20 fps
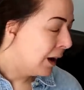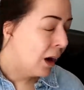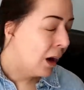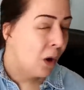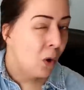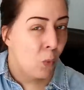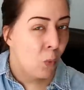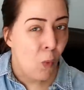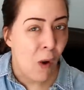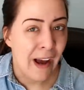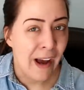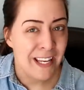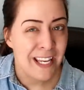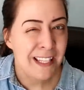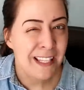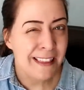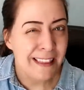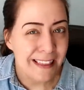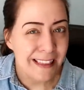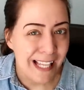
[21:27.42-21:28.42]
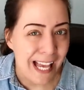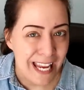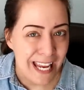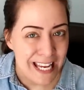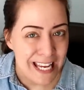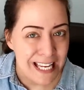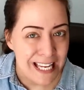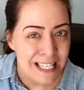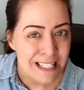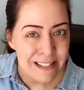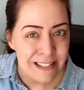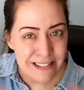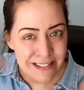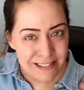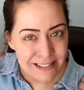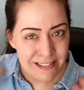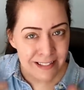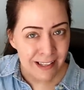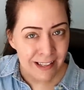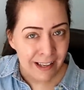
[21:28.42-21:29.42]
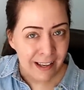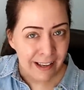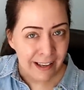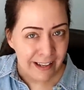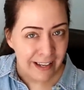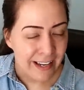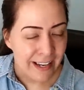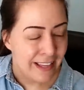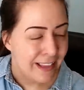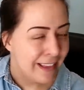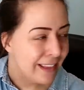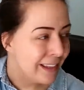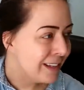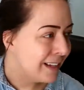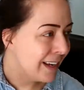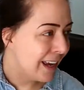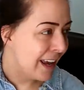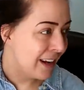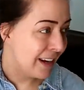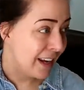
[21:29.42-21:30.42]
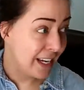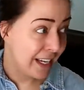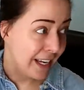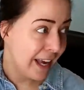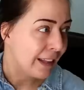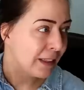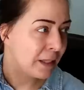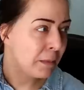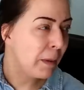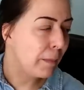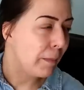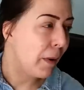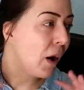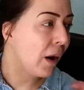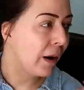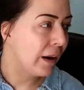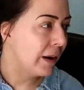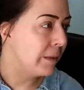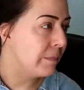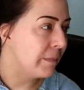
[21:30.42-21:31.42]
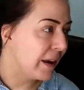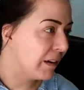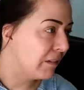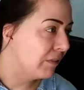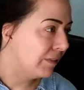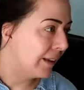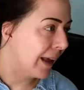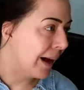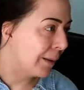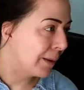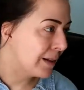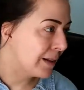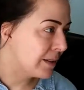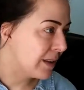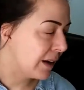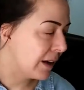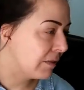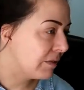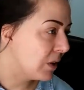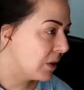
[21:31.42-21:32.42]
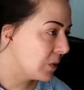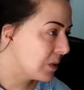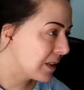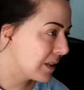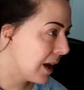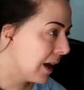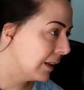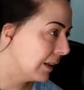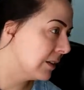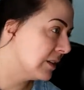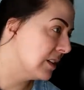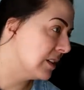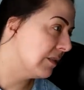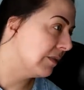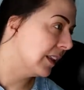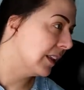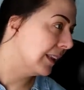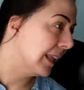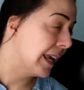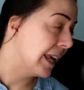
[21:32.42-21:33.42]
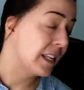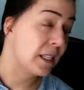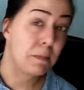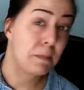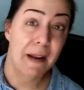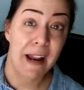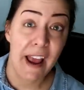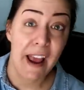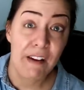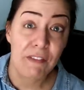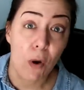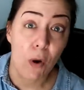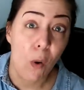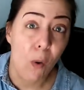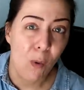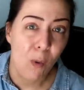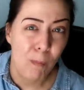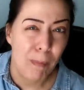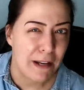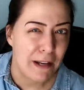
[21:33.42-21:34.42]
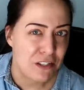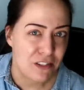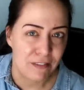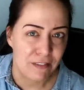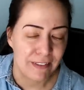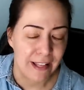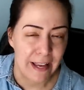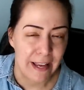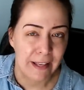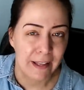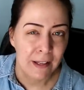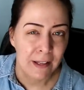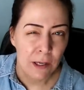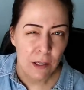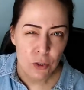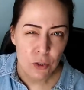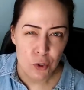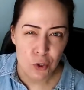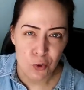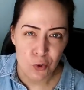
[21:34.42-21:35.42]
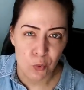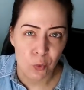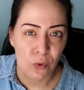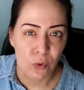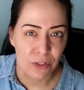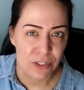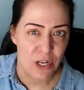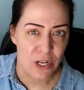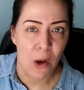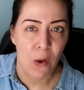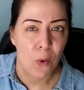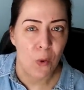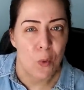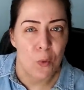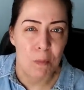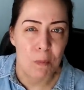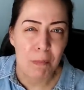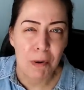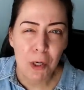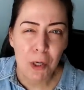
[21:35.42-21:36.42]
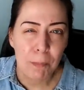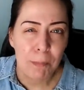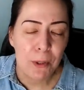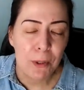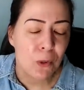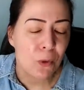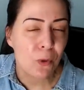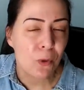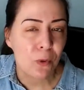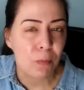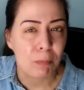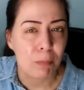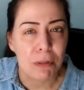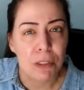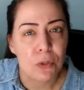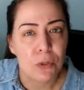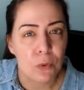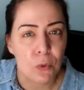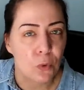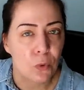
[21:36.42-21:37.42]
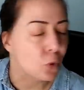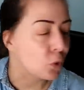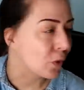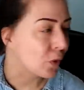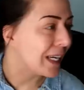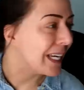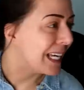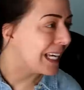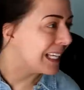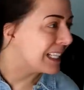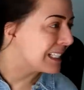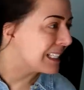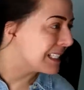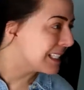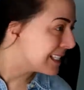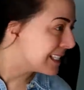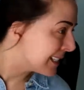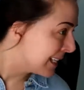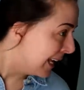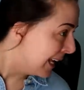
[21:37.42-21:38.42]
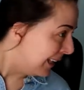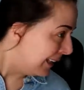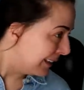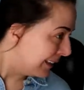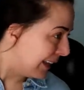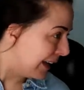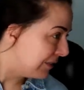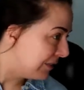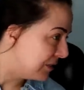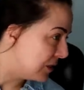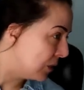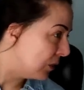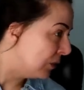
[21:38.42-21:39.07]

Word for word: Hawaiian Lays. In, and I cut them apart and made flowers out of those colors of the lace, but I have a whole bunch of like jewel tone, purple, blue, greens left